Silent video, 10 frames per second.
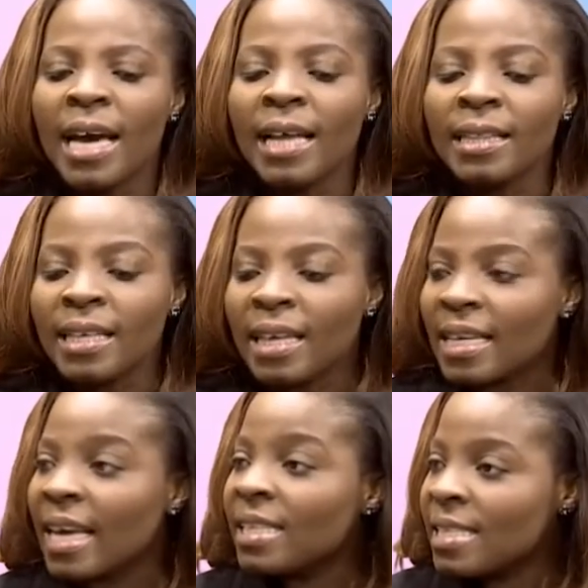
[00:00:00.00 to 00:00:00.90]
And then
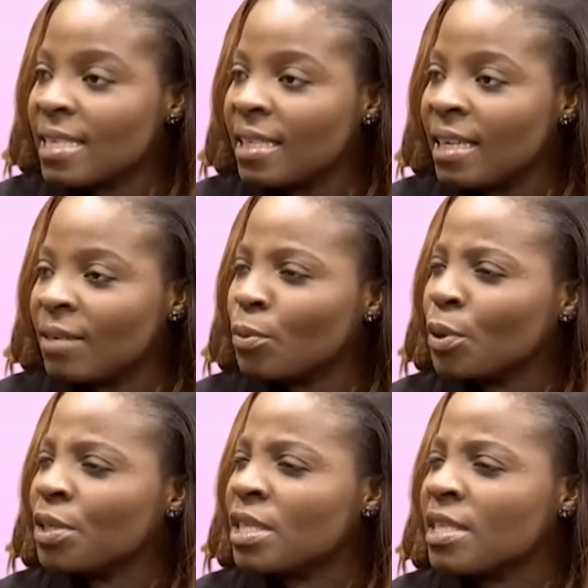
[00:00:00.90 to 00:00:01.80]
at NCE level,
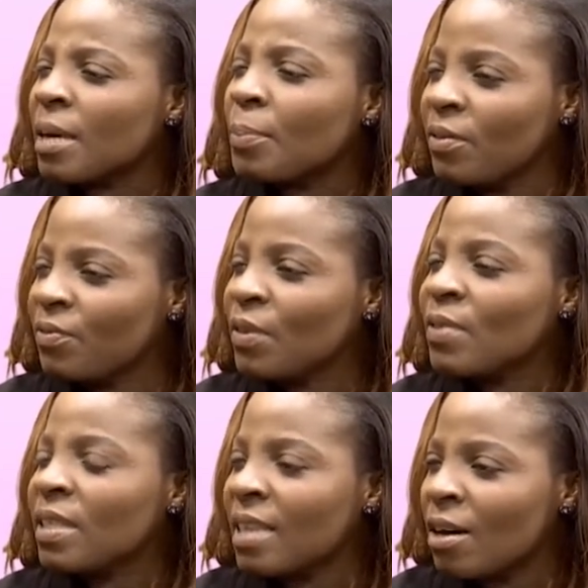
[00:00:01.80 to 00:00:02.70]
we're going to start paying
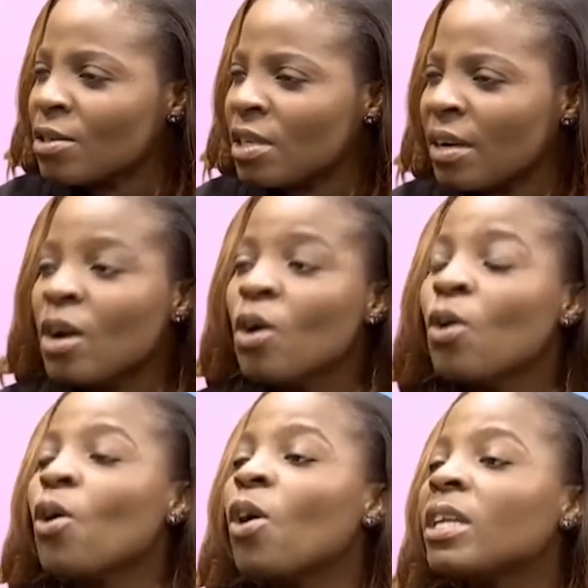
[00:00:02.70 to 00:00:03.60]
50,000 naira
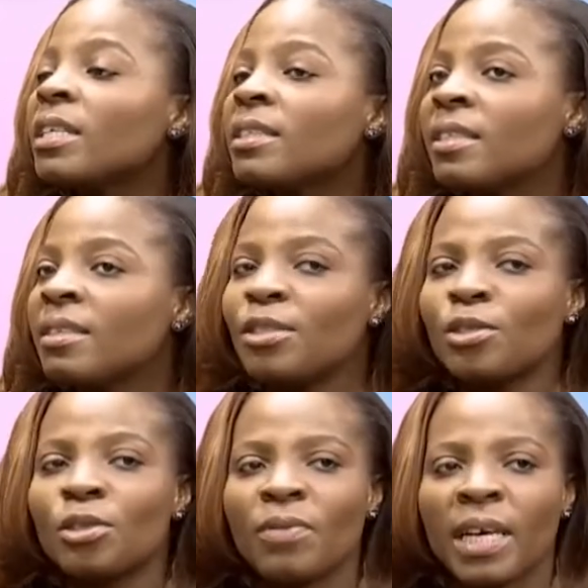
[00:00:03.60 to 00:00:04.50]
all in the
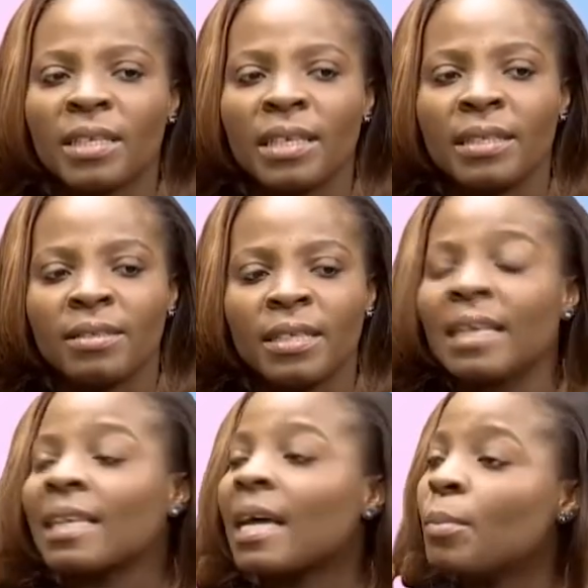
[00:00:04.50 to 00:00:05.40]
sort of like in, in
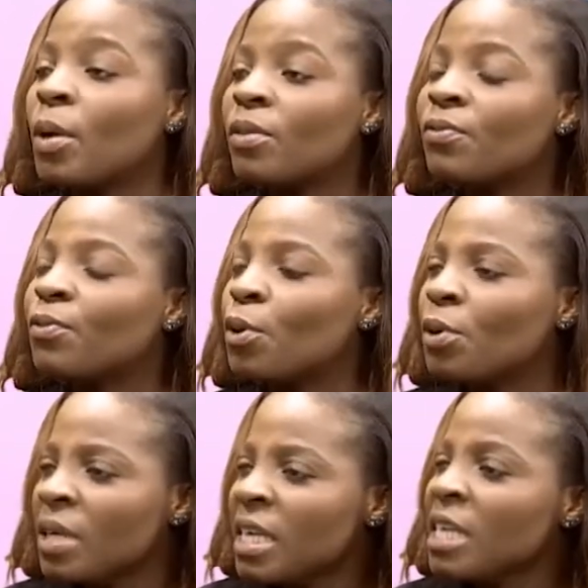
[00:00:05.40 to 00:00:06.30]
the clamor
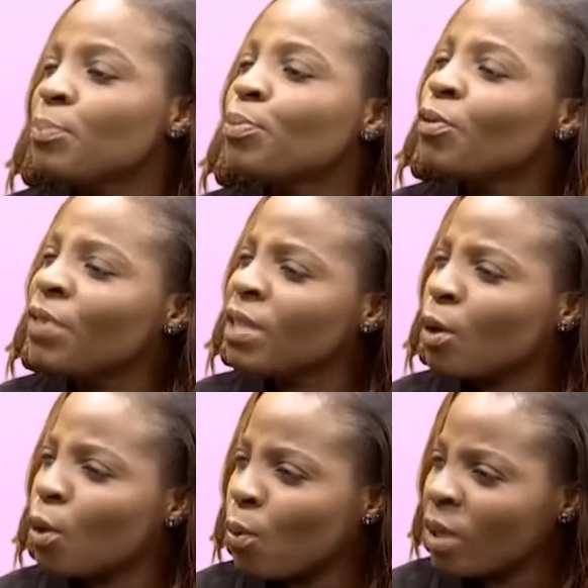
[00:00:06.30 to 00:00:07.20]
for improving the
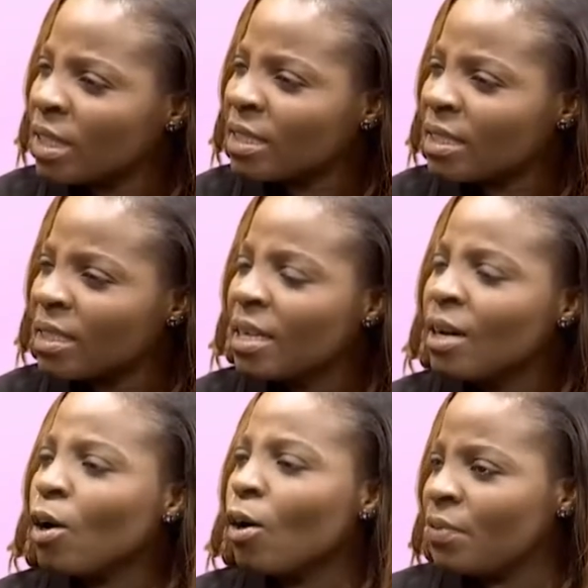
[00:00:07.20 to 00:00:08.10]
quality
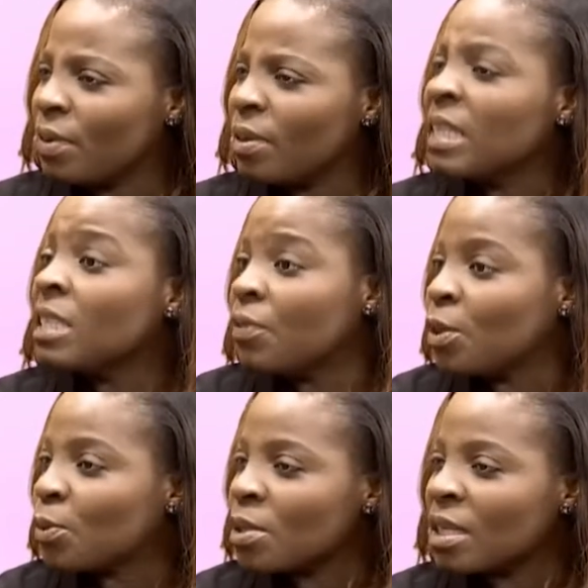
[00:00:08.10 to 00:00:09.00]
of
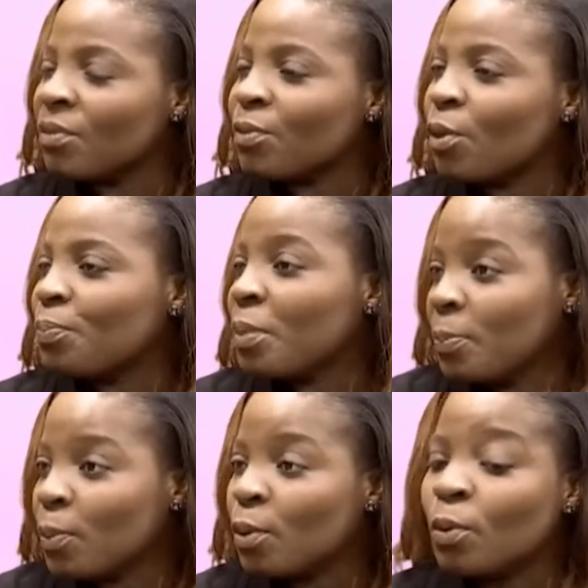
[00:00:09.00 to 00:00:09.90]
individuals and of, of
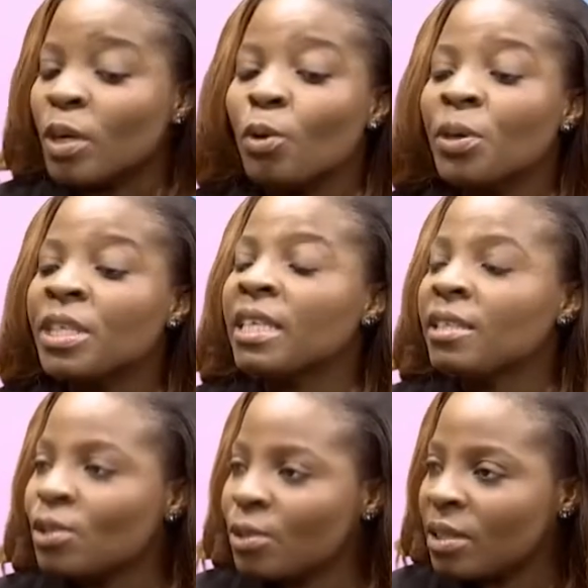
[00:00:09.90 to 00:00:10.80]
people who are going
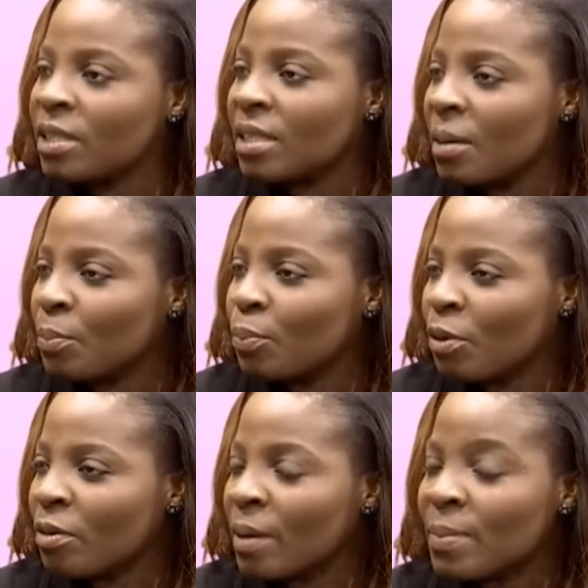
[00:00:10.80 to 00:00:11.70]
into these um,
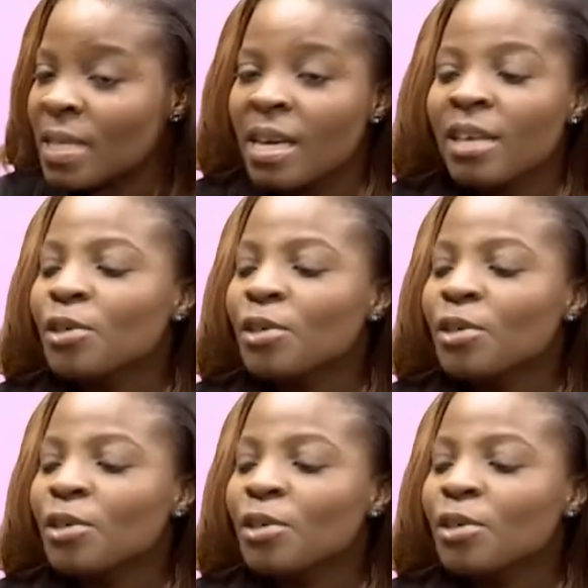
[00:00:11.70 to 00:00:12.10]
programs.